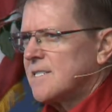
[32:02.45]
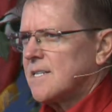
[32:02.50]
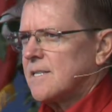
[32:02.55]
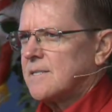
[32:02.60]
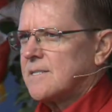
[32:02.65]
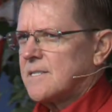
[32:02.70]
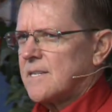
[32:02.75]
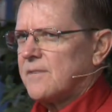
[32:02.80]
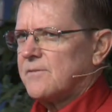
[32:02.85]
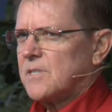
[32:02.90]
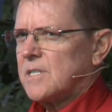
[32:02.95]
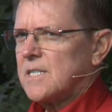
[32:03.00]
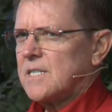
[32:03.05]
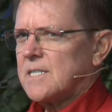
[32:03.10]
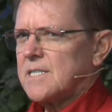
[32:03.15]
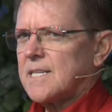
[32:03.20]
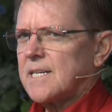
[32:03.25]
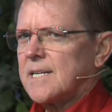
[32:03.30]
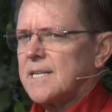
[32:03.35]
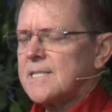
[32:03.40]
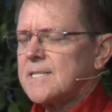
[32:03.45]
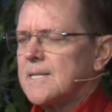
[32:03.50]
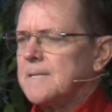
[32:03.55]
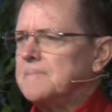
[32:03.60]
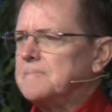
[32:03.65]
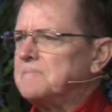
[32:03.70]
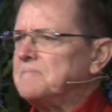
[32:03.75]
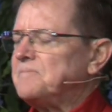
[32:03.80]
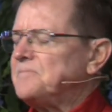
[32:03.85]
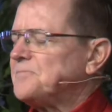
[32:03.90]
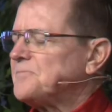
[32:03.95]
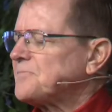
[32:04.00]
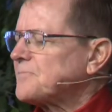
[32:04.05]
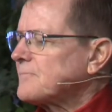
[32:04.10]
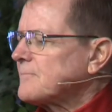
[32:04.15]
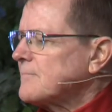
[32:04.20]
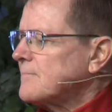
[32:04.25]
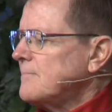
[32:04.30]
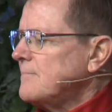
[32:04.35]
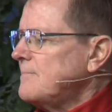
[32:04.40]
70s, I guess.
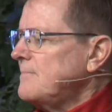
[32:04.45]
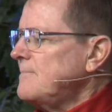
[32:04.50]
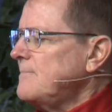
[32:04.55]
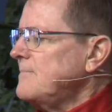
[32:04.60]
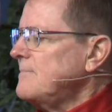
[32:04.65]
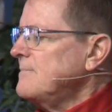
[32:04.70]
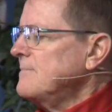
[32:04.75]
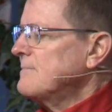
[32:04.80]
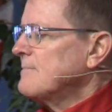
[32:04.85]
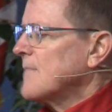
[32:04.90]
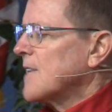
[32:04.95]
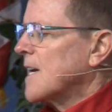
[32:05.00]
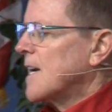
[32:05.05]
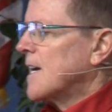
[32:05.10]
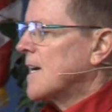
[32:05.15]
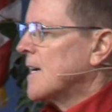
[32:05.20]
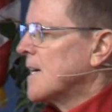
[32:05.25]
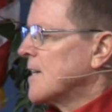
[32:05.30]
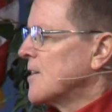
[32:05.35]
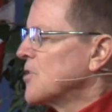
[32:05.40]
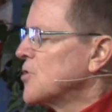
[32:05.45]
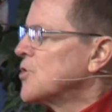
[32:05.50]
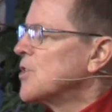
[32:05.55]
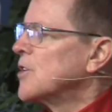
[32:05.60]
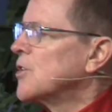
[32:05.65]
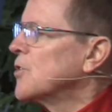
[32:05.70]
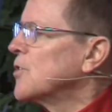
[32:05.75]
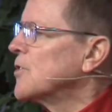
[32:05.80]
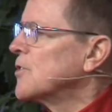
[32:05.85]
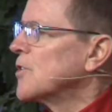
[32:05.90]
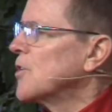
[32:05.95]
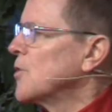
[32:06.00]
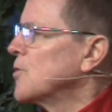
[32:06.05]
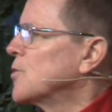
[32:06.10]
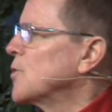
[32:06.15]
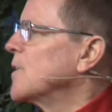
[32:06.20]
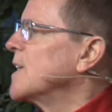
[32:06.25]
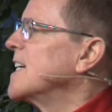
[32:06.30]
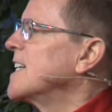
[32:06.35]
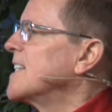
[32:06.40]
Uh, she couldn't go
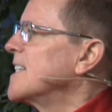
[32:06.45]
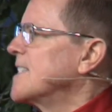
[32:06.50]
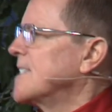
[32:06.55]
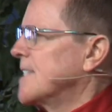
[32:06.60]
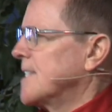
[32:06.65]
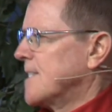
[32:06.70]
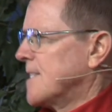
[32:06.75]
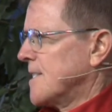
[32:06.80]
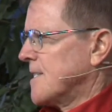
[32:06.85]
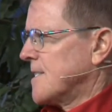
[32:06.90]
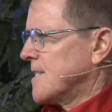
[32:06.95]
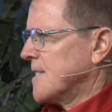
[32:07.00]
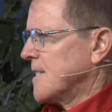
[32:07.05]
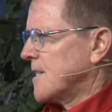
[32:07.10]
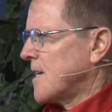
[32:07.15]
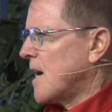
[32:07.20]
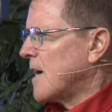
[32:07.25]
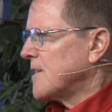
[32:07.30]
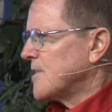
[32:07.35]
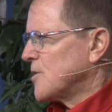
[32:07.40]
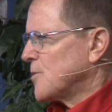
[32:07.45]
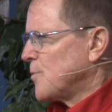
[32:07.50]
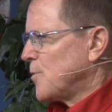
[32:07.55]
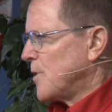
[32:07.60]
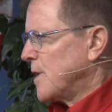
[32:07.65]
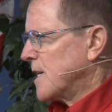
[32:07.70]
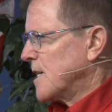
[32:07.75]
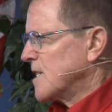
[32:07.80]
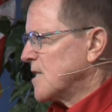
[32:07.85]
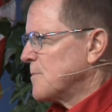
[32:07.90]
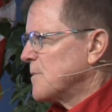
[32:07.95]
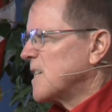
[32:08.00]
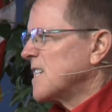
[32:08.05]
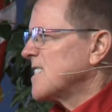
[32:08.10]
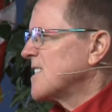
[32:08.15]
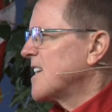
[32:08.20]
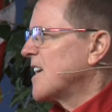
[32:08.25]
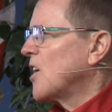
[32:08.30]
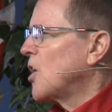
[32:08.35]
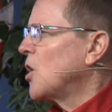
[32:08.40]
to any dentist in Hot Springs because
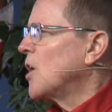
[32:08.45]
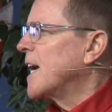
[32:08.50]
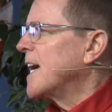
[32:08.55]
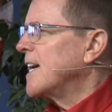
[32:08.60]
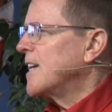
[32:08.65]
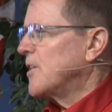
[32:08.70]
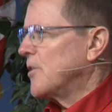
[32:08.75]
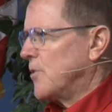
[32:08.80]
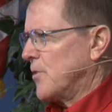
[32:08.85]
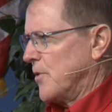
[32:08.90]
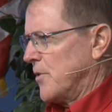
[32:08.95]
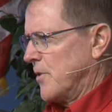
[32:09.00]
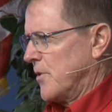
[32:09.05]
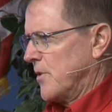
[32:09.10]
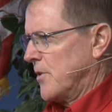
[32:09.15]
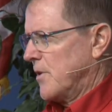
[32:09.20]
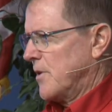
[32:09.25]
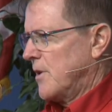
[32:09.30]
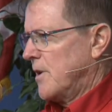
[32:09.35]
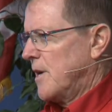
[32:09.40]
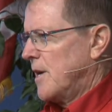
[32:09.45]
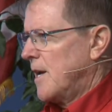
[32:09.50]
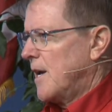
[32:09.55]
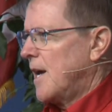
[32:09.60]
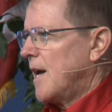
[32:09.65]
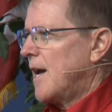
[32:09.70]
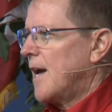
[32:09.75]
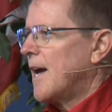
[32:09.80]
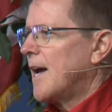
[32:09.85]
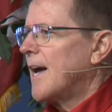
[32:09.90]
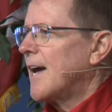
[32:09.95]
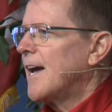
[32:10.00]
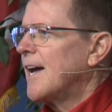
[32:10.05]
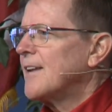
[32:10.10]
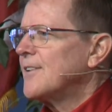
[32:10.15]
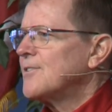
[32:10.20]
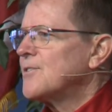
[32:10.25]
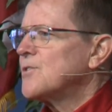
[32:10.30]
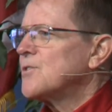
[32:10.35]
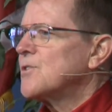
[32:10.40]
they all hated her.
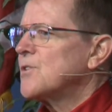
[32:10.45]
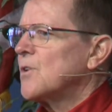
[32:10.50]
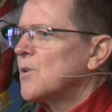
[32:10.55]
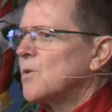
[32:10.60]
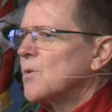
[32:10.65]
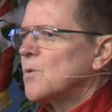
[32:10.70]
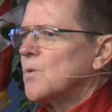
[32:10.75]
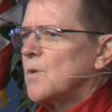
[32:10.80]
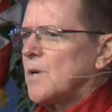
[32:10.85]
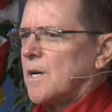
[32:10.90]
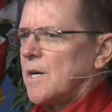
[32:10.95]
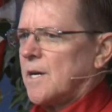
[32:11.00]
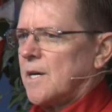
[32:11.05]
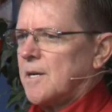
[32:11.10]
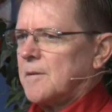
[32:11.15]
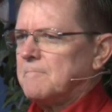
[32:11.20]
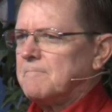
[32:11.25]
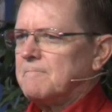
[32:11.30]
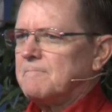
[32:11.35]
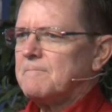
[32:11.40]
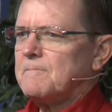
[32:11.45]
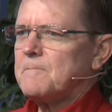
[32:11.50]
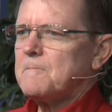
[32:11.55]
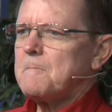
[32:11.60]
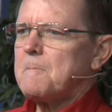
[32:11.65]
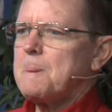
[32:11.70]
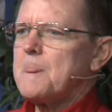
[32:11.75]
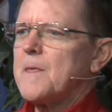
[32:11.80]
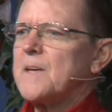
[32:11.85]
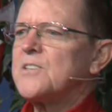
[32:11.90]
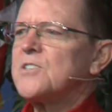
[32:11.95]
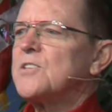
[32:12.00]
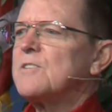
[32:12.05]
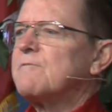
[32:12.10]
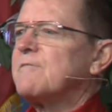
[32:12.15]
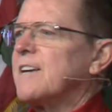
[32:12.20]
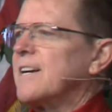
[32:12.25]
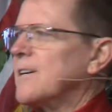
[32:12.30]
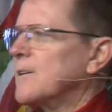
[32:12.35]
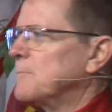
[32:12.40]
And so um, she
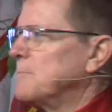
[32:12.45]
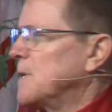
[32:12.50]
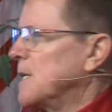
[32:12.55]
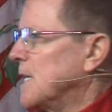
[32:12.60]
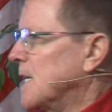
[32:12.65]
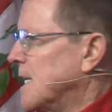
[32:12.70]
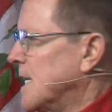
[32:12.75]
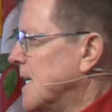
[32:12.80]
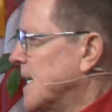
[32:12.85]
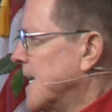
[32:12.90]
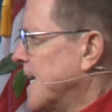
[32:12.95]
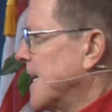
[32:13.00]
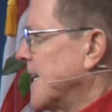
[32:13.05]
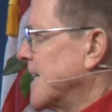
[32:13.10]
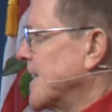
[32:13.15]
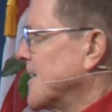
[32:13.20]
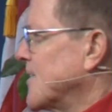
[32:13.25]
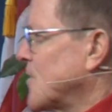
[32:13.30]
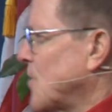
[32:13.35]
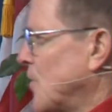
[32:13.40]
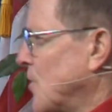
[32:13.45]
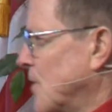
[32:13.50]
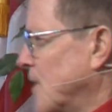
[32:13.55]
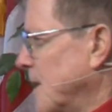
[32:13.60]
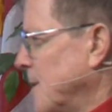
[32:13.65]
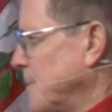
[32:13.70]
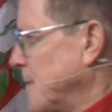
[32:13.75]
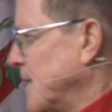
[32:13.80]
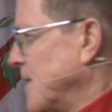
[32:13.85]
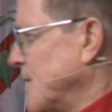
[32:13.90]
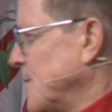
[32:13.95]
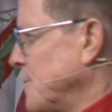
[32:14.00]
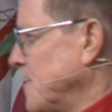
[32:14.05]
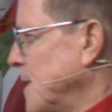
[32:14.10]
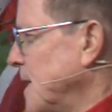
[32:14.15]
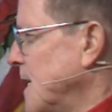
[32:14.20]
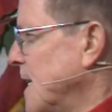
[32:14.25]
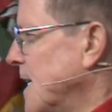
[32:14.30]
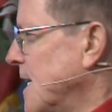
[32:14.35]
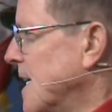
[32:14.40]
found me and started coming to
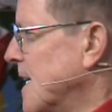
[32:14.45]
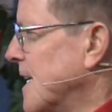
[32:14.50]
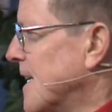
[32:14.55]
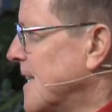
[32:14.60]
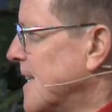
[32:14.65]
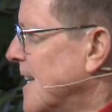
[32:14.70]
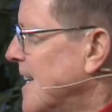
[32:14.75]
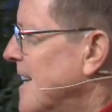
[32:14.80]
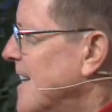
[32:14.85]
me and